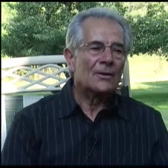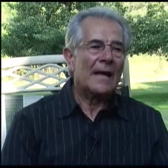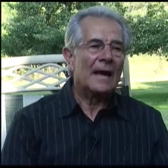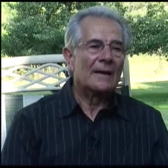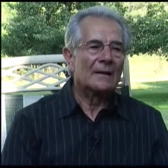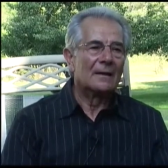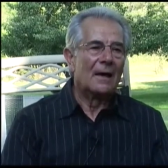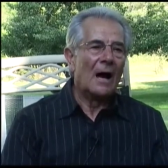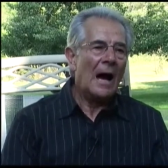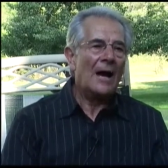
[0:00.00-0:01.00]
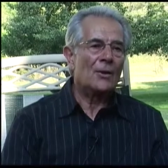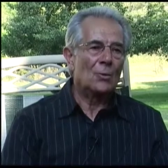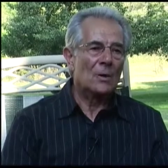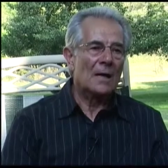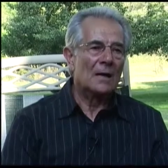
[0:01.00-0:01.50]
that
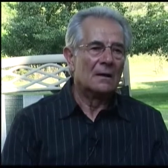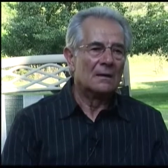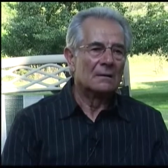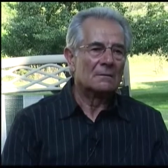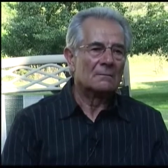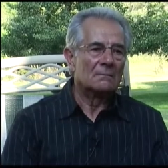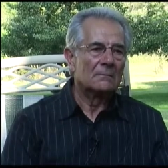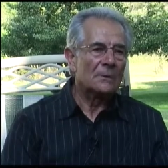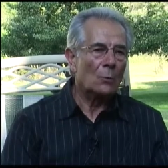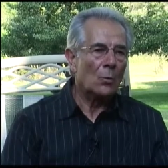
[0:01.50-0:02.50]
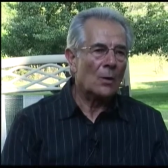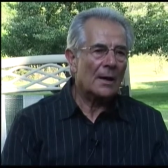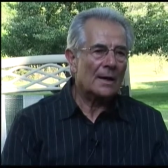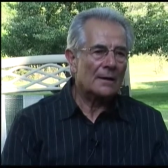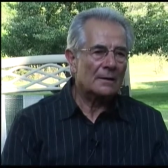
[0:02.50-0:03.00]
Iowa, Des
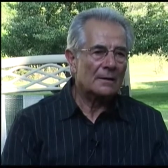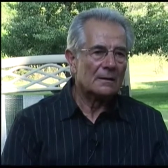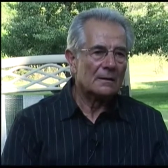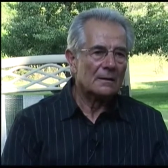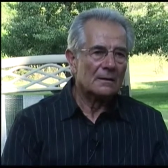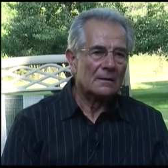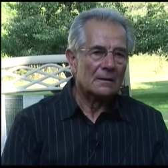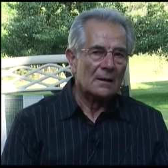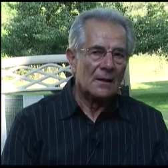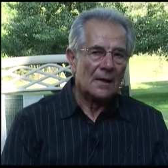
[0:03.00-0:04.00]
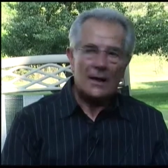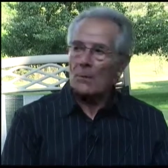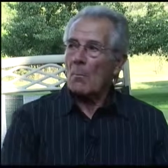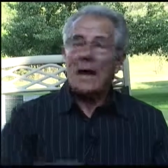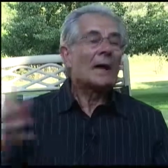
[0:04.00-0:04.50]
Moines,
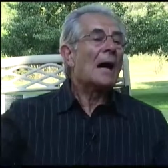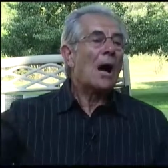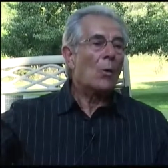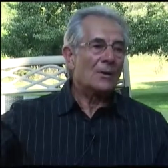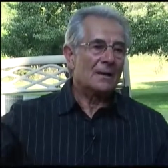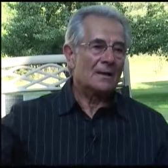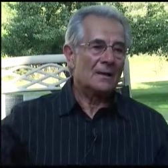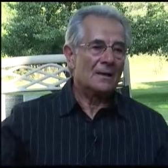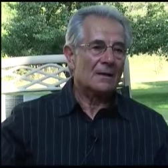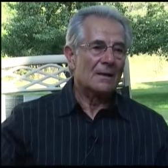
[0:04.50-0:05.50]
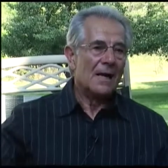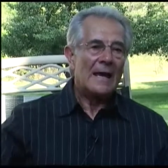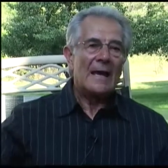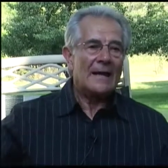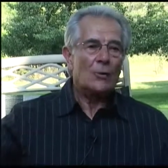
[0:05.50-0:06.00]
and my county here
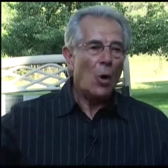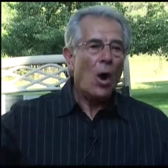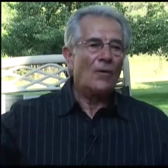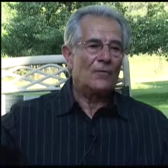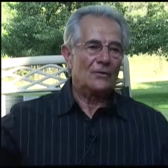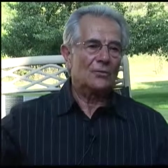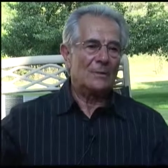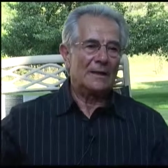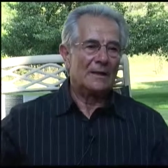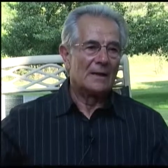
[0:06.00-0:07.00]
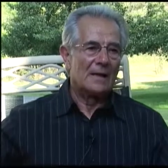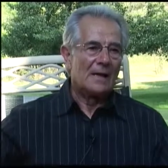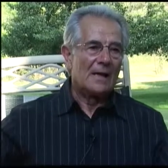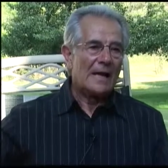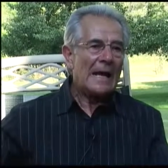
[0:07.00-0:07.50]
had to offer to me.
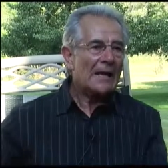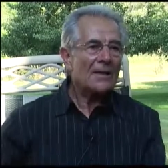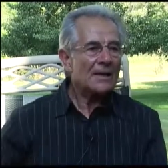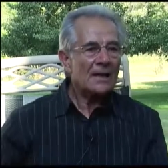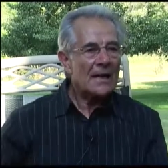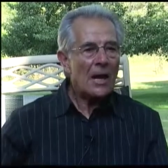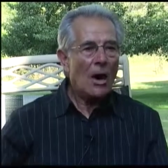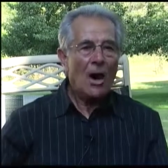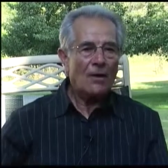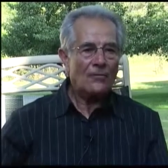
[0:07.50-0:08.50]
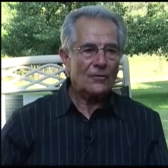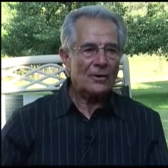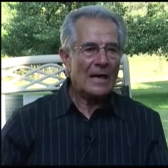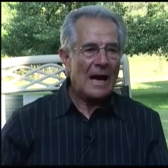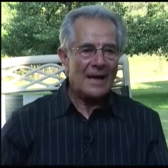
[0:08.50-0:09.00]
Anything that they
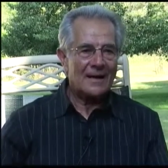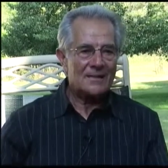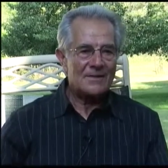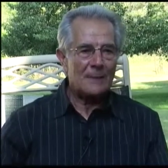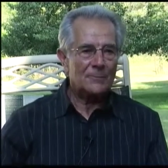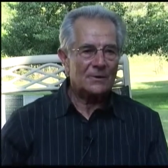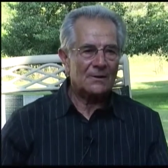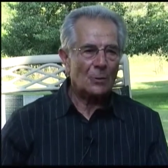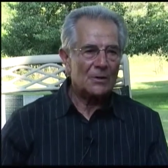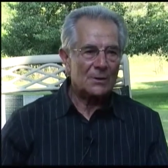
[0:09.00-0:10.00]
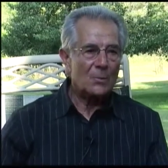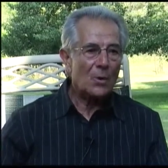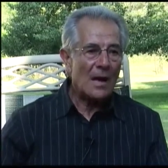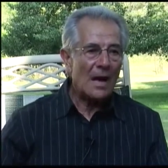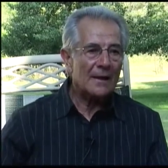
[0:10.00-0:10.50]
offer, I accept it with
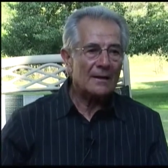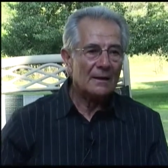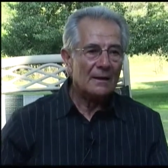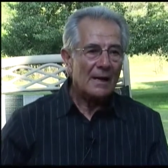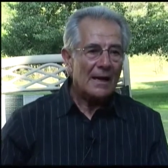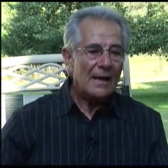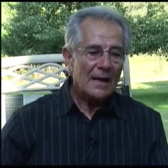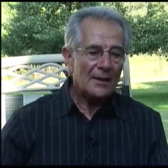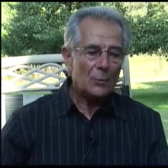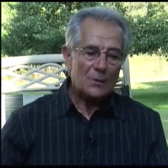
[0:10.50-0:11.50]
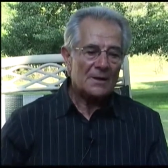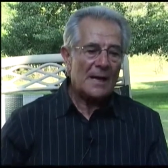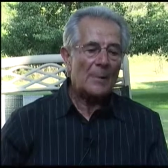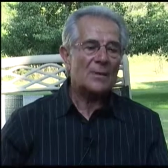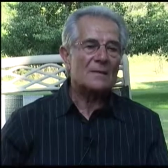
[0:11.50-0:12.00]
pride and with
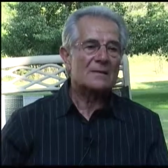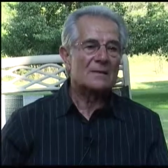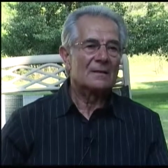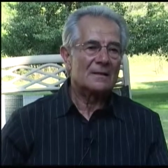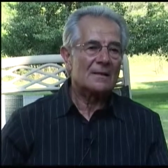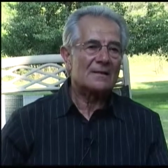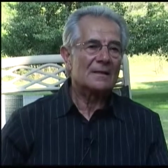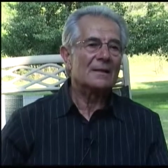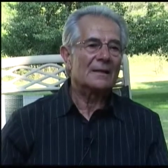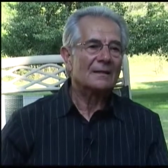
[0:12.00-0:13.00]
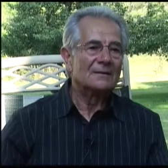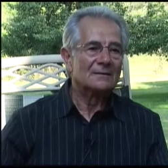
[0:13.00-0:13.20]
happiness. Yes, indeed.